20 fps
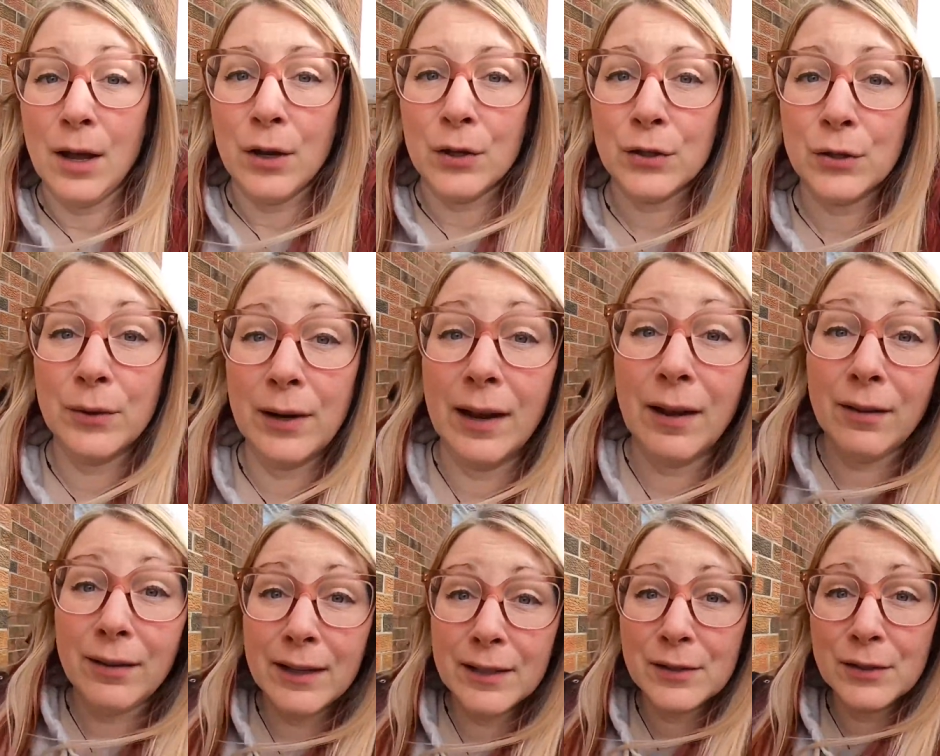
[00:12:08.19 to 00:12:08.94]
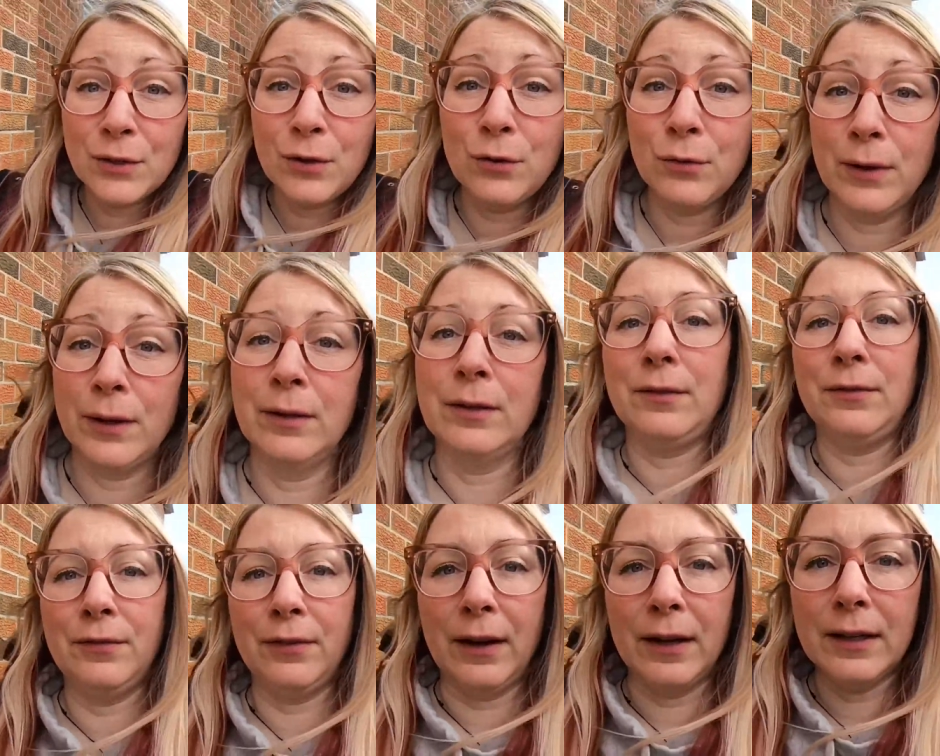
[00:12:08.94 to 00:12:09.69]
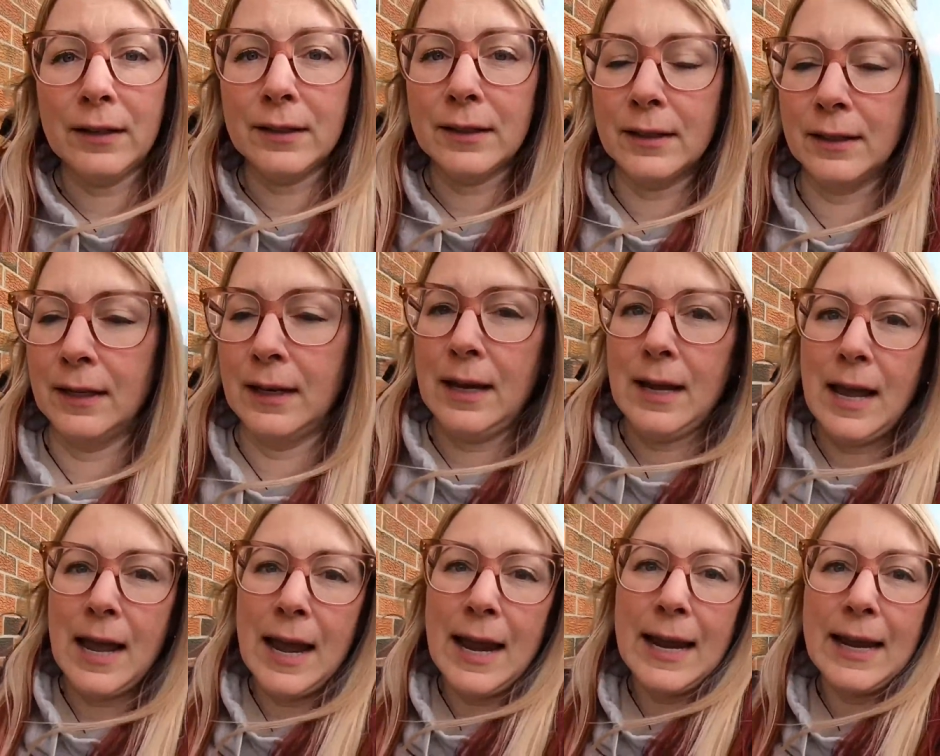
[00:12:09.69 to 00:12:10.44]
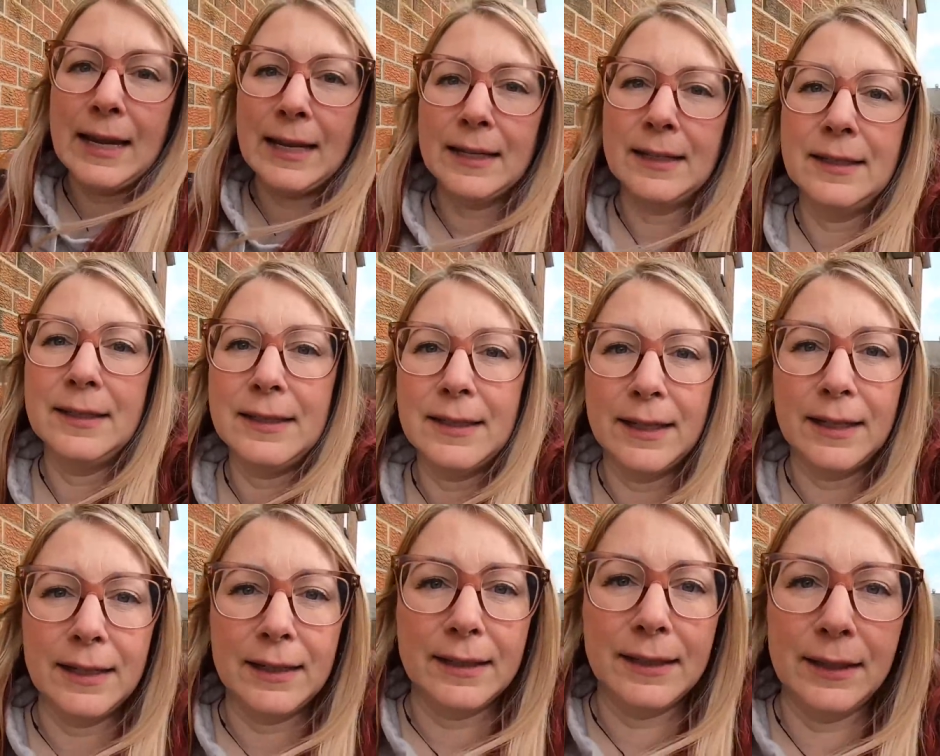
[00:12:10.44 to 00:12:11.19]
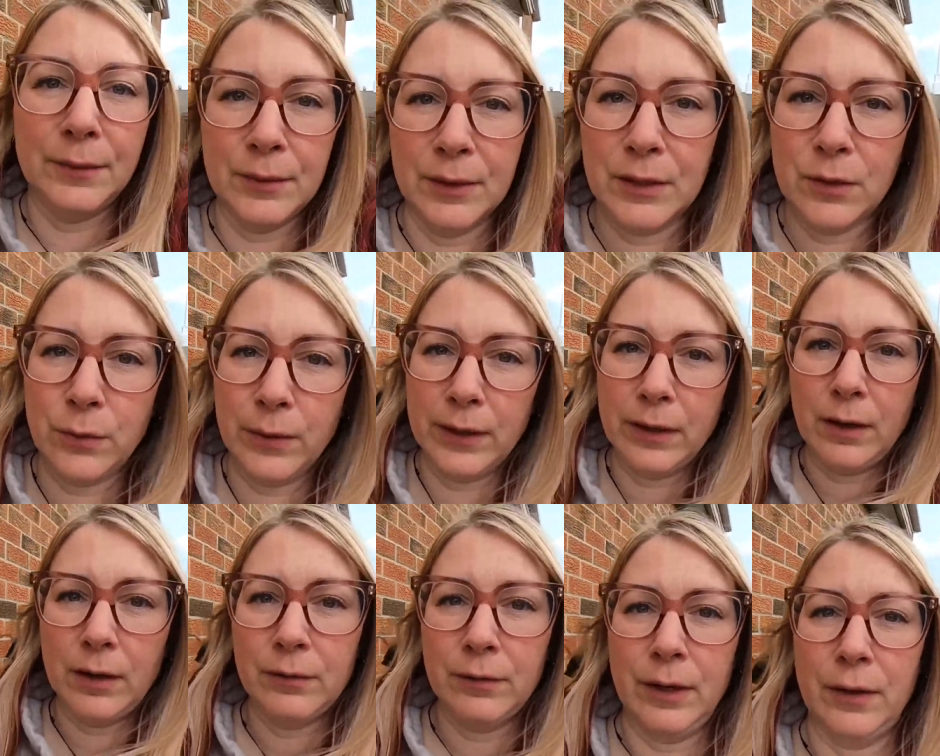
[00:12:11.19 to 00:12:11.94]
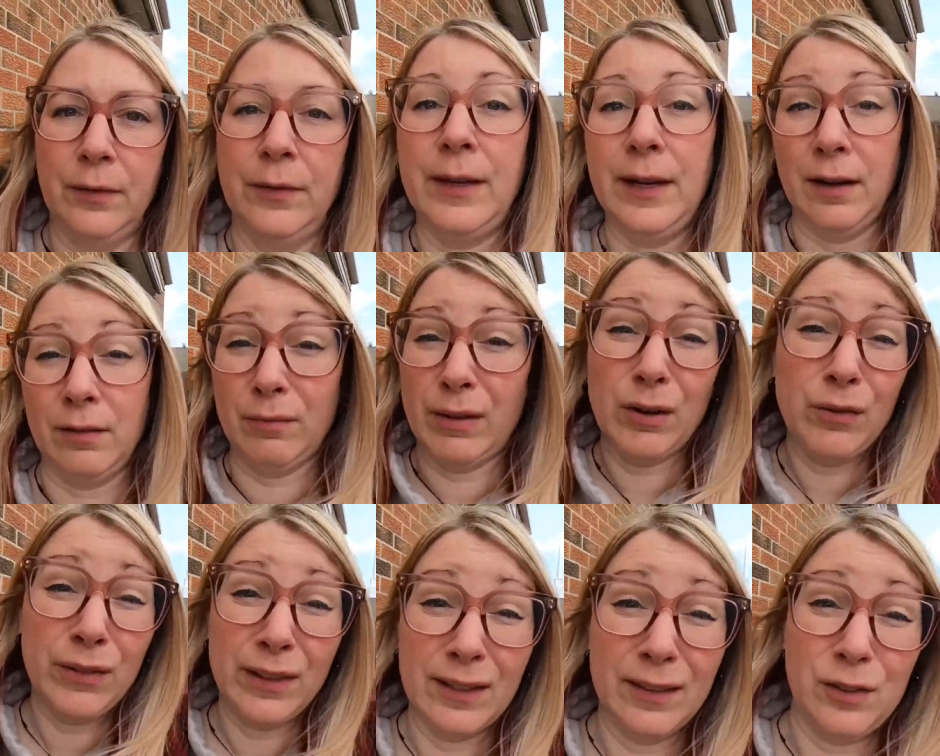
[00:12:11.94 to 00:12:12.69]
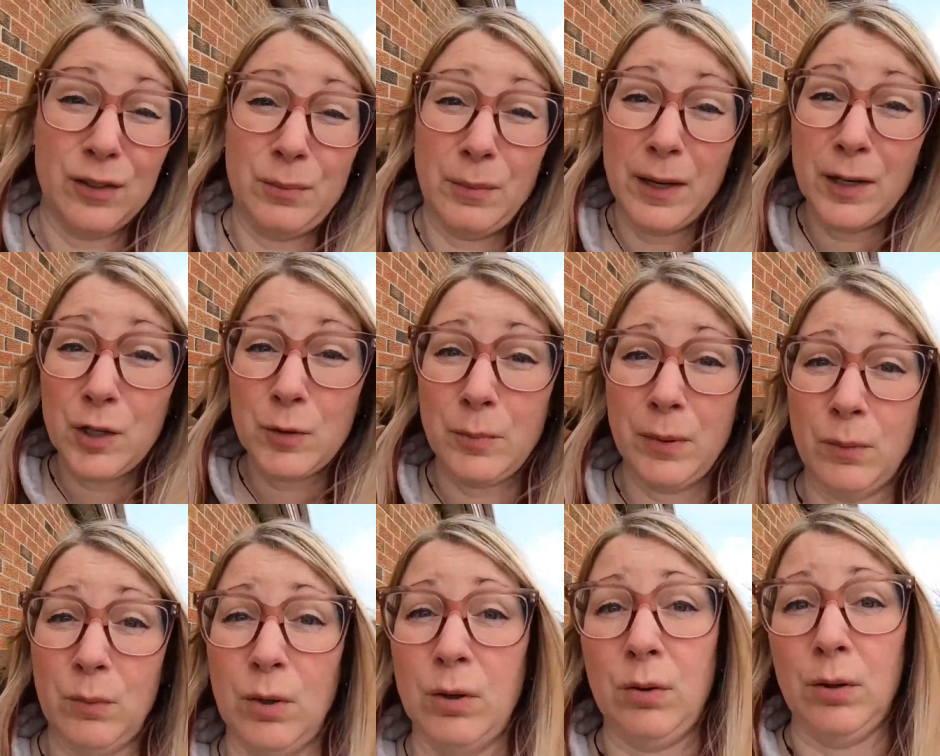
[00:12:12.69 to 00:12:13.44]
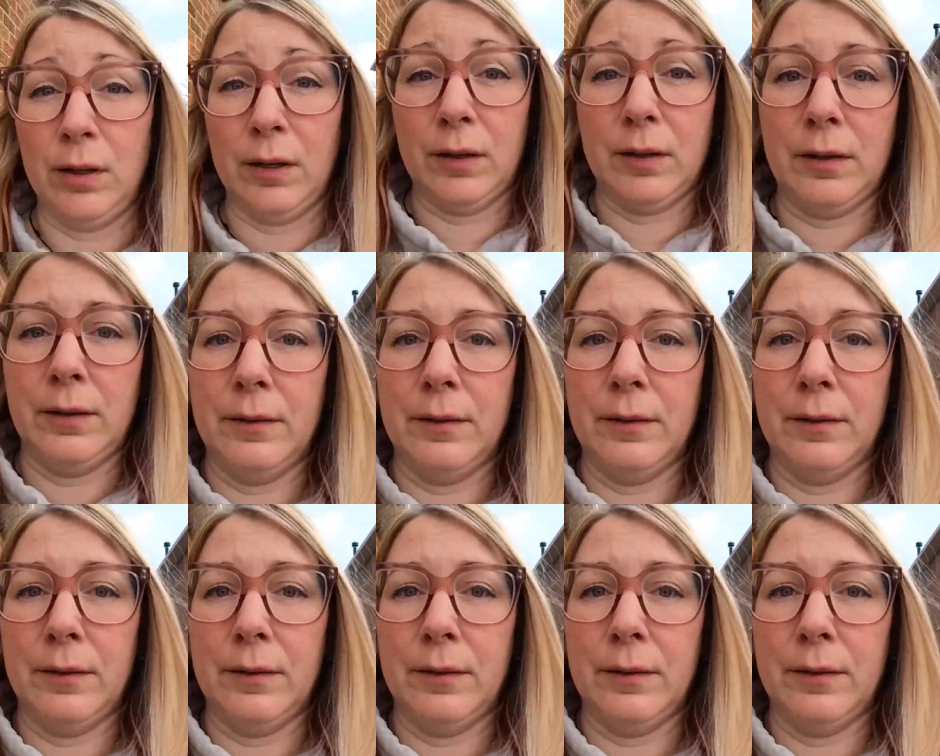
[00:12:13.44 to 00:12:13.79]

So now let's go around the front and uh, see what's going on around there. I don't think there's much, but we'll go look.